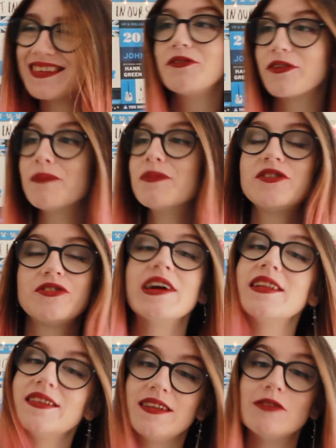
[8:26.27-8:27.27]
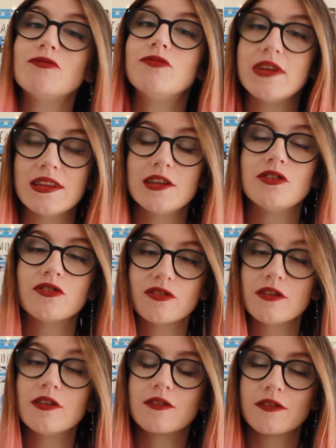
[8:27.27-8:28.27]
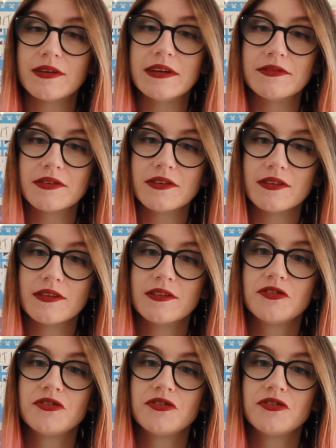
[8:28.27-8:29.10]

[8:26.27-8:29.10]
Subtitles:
From the trailers, it really does look faithful